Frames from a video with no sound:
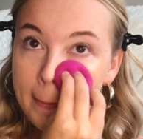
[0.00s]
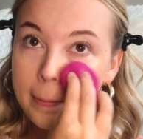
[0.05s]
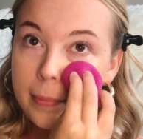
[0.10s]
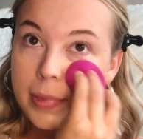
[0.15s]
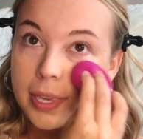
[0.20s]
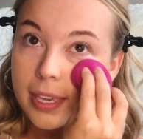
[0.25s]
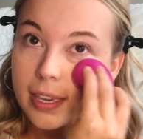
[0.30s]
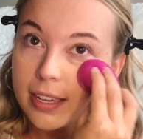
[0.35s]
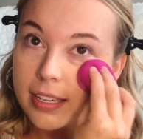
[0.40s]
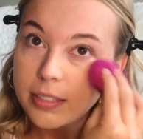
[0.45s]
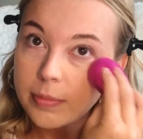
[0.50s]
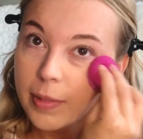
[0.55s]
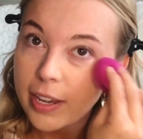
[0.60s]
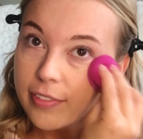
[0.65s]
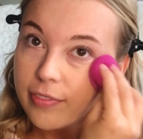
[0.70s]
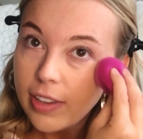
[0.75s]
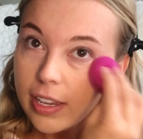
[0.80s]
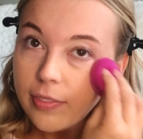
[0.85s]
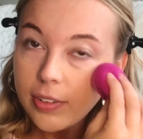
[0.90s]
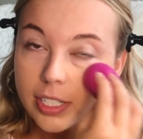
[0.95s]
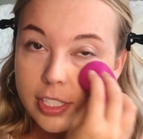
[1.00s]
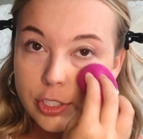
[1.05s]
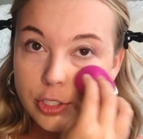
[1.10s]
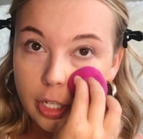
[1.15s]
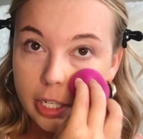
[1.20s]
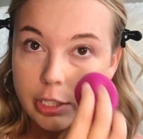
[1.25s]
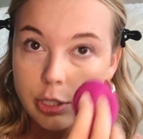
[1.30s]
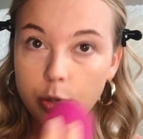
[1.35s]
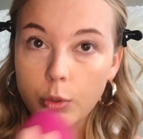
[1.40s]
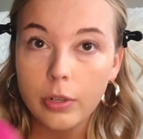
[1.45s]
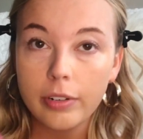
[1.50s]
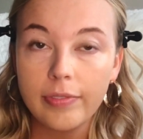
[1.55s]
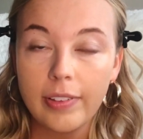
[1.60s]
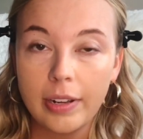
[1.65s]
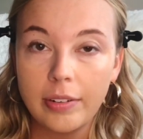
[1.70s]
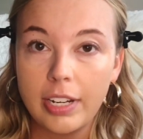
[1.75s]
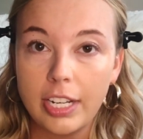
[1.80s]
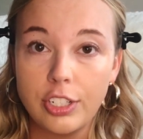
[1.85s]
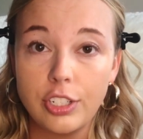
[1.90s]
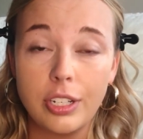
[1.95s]
because my favorite drugstore
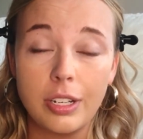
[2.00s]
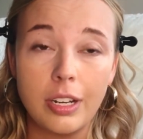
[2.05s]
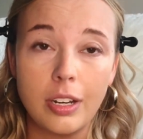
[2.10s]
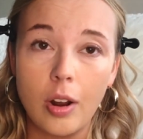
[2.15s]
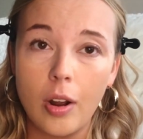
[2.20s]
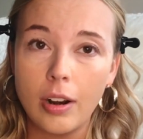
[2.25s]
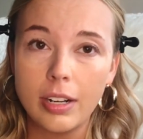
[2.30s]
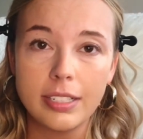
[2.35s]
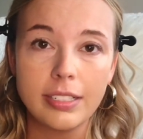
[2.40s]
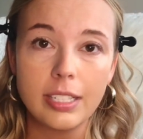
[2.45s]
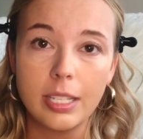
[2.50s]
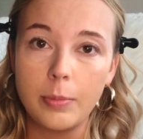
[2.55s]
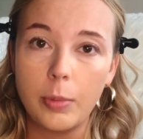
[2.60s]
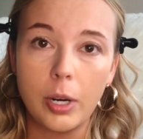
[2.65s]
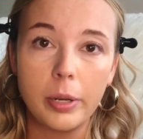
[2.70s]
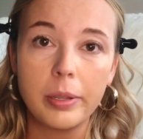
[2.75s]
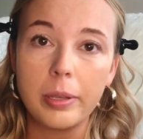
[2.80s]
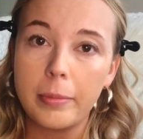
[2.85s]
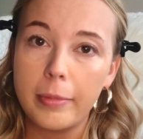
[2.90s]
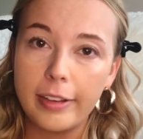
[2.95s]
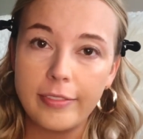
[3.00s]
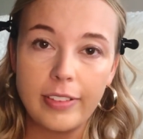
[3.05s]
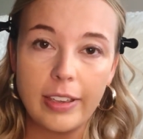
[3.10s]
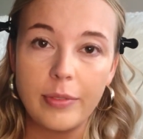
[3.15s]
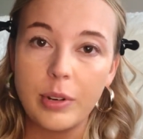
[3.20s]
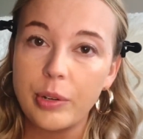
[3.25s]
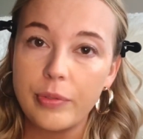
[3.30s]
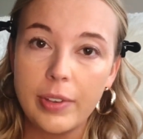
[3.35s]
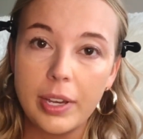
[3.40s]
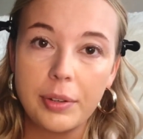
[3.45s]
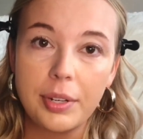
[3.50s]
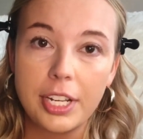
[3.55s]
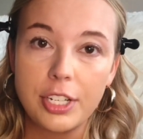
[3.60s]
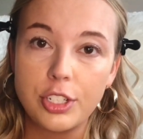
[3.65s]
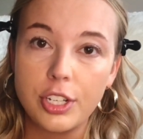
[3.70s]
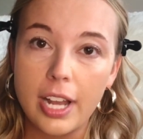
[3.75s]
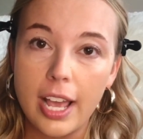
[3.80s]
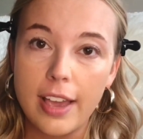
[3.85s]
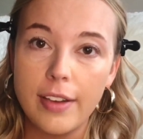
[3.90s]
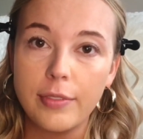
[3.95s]
foundation, and honestly probably my favorite
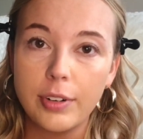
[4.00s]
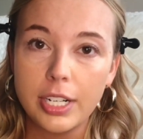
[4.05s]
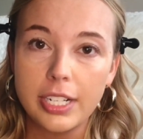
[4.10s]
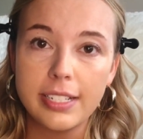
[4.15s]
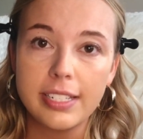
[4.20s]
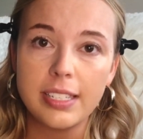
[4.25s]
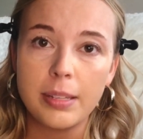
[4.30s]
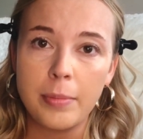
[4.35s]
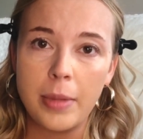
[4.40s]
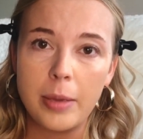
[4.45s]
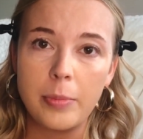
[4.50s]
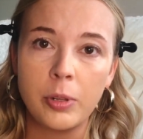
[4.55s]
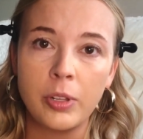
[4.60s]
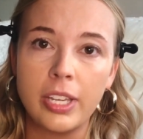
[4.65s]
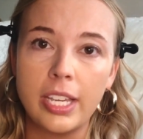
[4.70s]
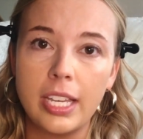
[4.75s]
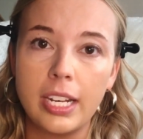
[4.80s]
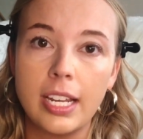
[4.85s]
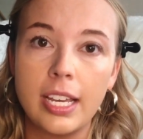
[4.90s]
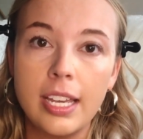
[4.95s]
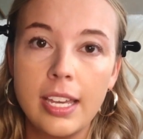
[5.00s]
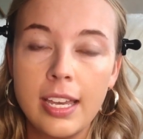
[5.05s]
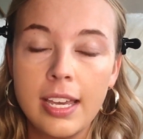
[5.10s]
foundation ever, is the Maybelline